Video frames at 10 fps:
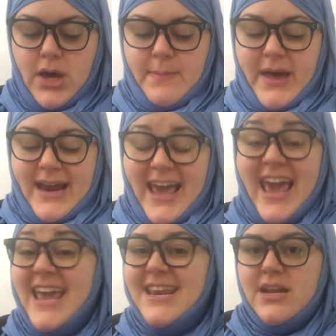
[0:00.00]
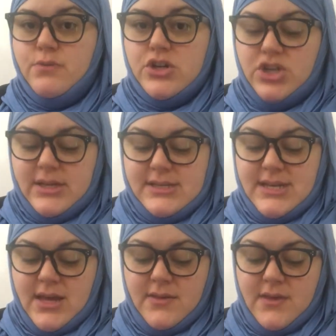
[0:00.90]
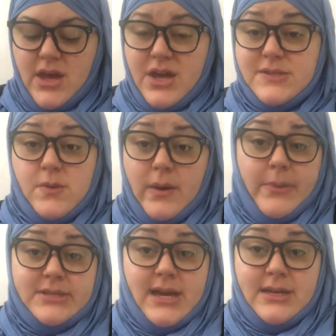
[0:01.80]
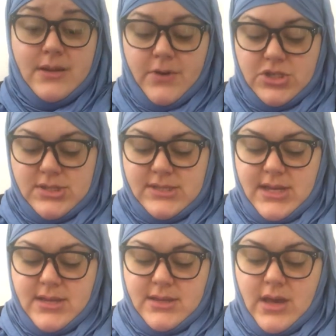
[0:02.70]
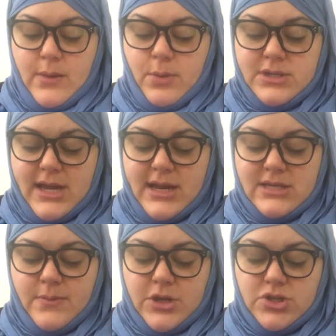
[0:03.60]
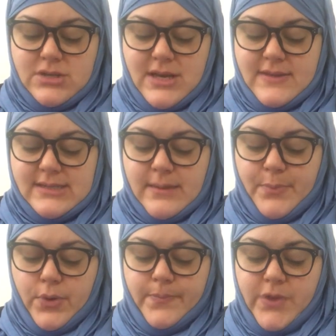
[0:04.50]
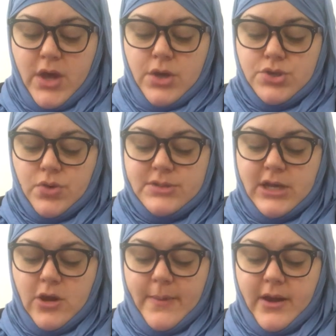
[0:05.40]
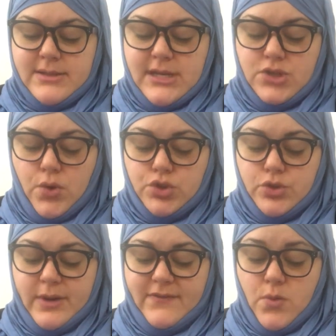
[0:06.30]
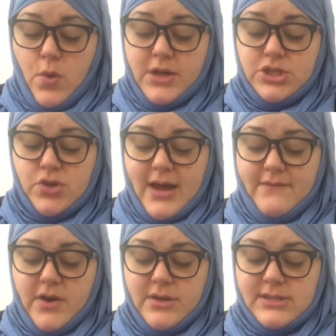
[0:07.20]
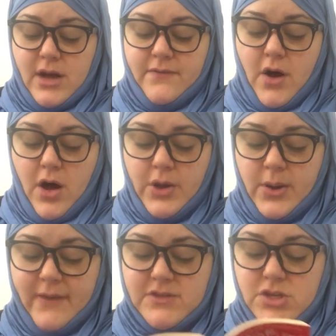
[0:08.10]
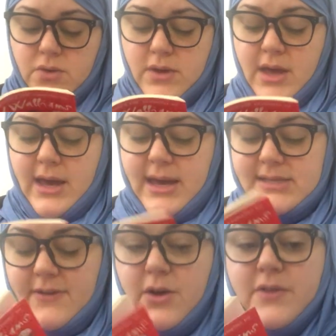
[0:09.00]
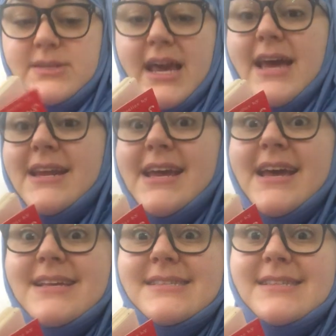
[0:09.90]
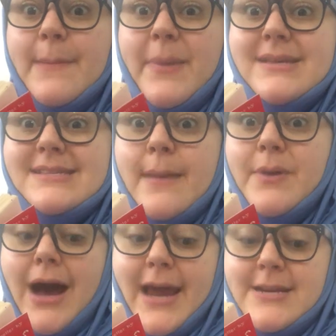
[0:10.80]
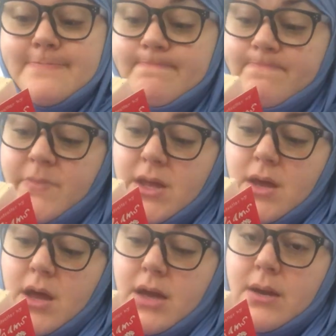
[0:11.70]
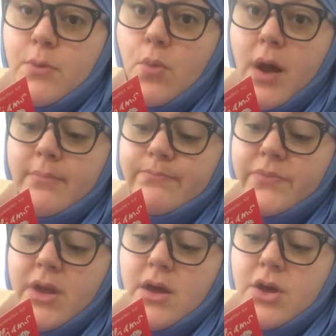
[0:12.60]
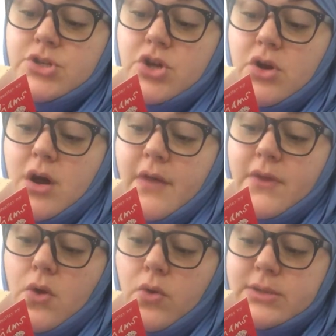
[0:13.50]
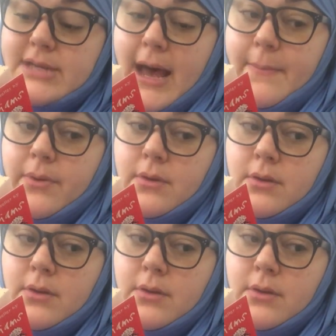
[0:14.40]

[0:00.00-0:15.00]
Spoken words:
Ben hated brushing his teeth, so he pretended to brush his teeth. Pretending to brush your teeth is simple. Don't tell your parents I told you, but if you want to try it for yourself, all you have to do is follow this handy step-by-step guide. Number 1, turn on the cold tap.